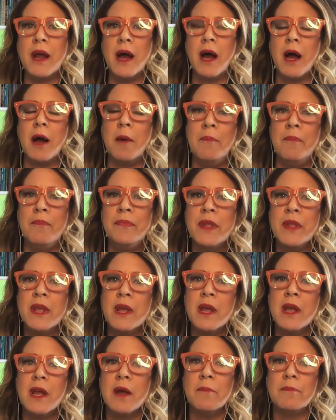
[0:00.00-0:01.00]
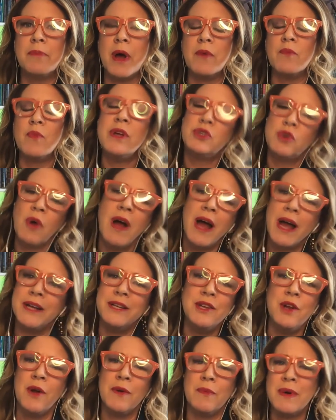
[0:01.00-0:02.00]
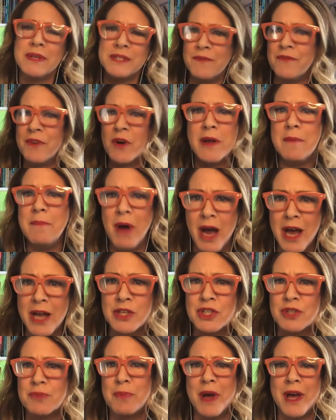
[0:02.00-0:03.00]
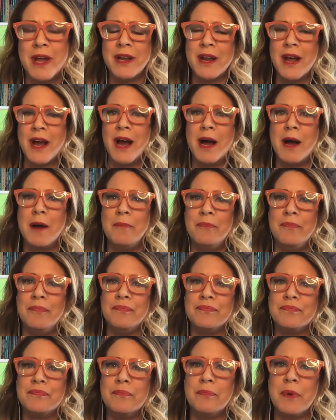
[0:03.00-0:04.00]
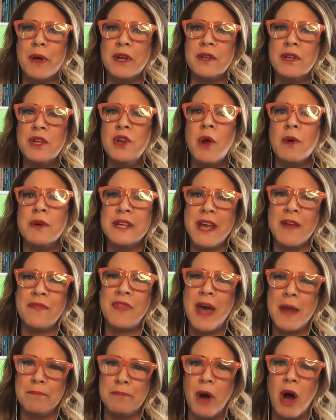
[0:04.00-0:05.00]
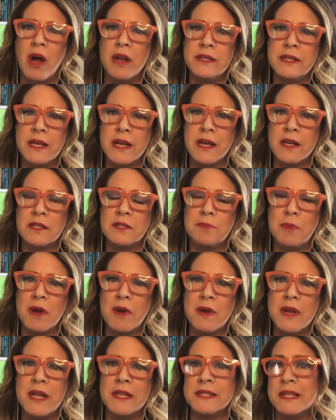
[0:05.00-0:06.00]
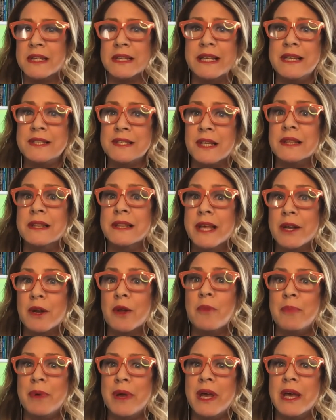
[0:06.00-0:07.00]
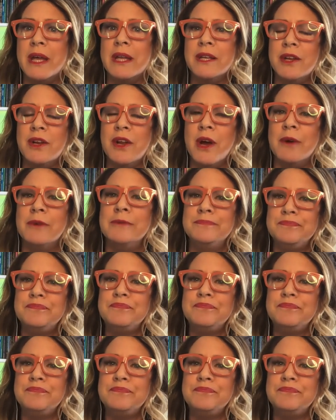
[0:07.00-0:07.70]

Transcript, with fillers: mm-hmm. um, but we tried. You know, it wasn't very much, but um, but you know, to get that bonding experience yeah, at least a sure. little bit, you know.